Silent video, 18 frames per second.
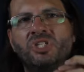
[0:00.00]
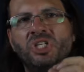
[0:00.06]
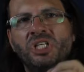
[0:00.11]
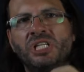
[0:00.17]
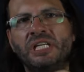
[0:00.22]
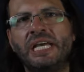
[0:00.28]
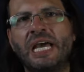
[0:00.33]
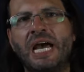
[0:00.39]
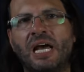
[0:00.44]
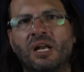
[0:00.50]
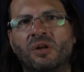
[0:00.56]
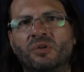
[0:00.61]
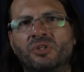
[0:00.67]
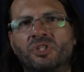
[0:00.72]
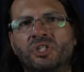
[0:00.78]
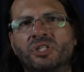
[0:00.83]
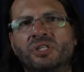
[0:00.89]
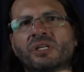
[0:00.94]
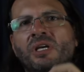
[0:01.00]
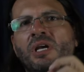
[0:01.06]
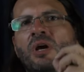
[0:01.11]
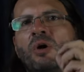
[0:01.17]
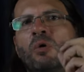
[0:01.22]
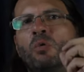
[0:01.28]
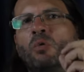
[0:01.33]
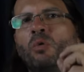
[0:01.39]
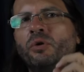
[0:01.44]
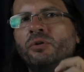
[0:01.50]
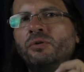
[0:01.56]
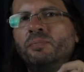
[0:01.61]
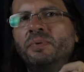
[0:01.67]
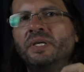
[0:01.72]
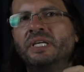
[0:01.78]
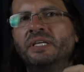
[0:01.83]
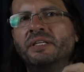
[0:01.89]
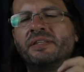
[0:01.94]
genealogy would
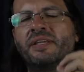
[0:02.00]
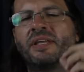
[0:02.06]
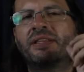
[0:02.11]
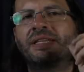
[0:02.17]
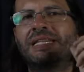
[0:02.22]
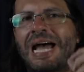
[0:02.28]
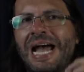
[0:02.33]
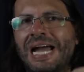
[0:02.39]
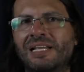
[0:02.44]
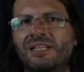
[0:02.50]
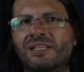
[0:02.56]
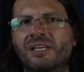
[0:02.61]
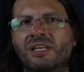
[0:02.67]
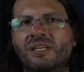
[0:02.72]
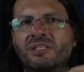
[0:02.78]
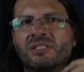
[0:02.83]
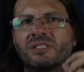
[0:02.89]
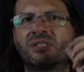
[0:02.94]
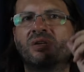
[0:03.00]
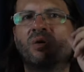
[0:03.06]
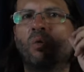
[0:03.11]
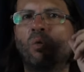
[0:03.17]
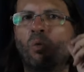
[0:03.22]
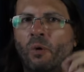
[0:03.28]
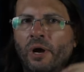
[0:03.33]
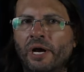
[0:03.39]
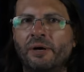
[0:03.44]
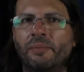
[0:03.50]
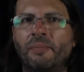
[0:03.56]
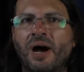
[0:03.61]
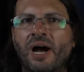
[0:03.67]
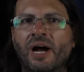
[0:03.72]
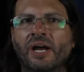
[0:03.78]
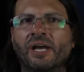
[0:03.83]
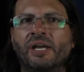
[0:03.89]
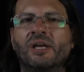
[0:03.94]
be the tactics
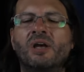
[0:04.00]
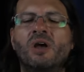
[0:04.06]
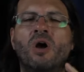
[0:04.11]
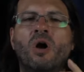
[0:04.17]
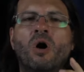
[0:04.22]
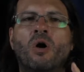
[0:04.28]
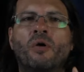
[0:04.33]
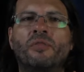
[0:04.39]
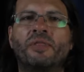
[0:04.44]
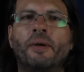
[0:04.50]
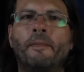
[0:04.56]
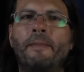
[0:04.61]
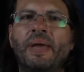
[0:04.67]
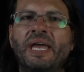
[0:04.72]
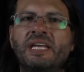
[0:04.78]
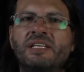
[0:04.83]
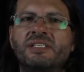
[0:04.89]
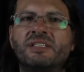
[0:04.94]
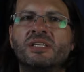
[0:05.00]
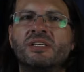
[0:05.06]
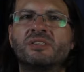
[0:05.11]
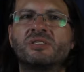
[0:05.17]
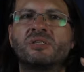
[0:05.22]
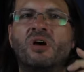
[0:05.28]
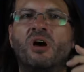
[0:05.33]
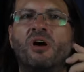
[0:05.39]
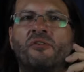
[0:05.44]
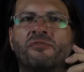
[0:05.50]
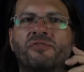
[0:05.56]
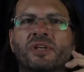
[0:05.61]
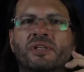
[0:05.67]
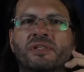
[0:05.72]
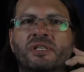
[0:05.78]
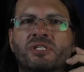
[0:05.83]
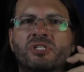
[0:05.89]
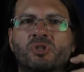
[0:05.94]
whereby, on the basis of
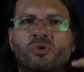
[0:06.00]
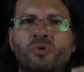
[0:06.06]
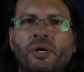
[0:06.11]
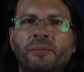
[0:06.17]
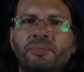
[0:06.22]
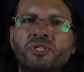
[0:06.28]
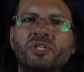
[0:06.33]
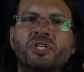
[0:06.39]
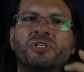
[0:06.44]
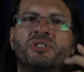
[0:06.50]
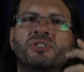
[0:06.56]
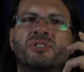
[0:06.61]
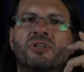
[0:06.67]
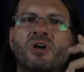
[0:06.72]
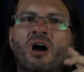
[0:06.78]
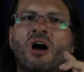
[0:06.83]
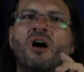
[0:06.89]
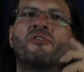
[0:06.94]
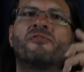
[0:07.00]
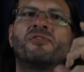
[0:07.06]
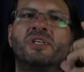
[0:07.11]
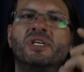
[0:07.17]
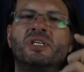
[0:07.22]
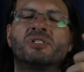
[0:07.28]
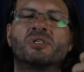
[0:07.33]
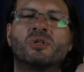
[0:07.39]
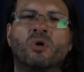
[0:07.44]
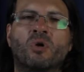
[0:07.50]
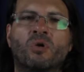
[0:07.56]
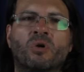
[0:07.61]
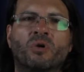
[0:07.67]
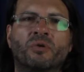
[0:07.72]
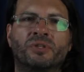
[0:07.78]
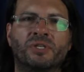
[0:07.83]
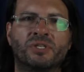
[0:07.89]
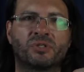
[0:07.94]
the descriptions of these
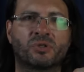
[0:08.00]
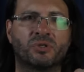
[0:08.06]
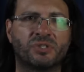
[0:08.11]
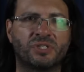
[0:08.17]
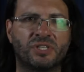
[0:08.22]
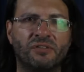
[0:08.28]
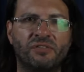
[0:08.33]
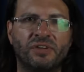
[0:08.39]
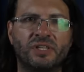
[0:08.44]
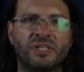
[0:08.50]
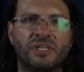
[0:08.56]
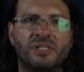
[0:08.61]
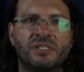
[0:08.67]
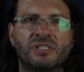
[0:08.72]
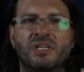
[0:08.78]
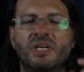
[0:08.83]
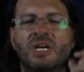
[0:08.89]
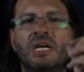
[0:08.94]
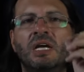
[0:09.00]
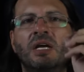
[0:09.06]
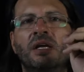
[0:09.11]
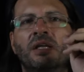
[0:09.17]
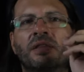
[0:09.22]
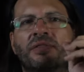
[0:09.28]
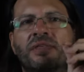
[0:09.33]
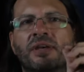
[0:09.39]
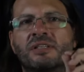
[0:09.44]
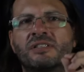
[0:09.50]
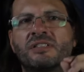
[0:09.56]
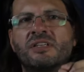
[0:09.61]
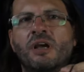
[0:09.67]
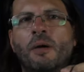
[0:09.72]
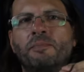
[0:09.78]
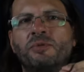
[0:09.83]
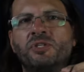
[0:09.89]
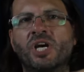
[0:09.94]
local discursivities, the
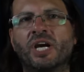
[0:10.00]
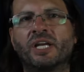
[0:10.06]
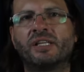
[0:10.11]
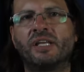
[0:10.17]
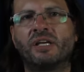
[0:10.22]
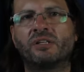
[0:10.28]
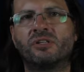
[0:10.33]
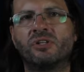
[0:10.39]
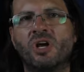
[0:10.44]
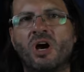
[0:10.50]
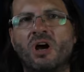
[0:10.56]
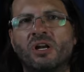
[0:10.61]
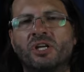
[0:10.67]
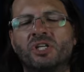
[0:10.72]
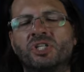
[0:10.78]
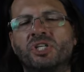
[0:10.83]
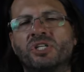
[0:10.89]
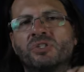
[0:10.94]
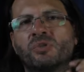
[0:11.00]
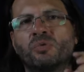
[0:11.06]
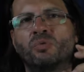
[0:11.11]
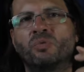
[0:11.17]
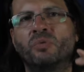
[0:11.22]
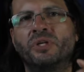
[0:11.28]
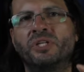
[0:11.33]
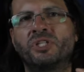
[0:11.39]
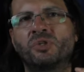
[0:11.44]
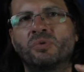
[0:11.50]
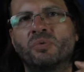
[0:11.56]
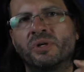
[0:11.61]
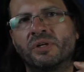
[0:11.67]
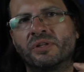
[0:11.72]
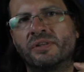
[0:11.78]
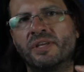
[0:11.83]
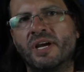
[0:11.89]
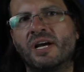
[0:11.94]
subjected knowledges which
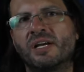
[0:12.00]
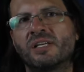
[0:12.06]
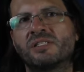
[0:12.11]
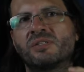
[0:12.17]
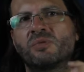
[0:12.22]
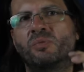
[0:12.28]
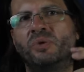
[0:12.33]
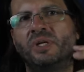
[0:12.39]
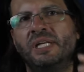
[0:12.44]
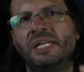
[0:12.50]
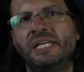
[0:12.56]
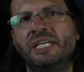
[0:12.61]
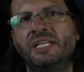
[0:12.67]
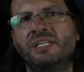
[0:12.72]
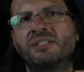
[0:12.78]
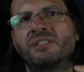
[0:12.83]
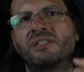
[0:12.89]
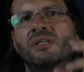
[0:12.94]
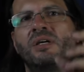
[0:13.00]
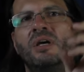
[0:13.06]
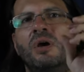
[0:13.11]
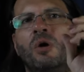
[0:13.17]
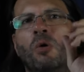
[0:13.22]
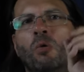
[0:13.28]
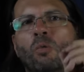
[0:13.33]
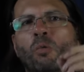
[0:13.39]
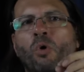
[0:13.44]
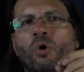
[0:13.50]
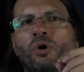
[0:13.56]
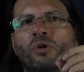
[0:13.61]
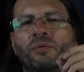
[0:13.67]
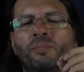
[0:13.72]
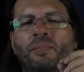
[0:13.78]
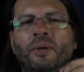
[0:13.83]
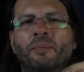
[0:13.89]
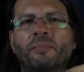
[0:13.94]
were thus released
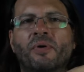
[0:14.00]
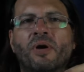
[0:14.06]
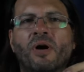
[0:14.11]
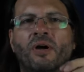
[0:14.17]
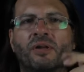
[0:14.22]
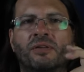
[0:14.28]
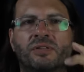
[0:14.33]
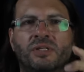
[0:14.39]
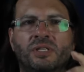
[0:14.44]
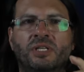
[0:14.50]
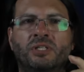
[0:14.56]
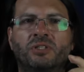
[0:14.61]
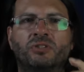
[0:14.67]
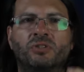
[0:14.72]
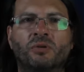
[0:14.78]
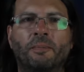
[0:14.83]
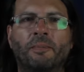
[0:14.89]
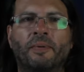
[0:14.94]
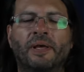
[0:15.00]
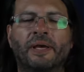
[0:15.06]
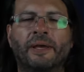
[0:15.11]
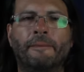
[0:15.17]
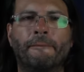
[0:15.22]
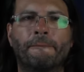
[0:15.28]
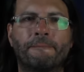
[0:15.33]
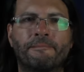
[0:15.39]
would be brought into play.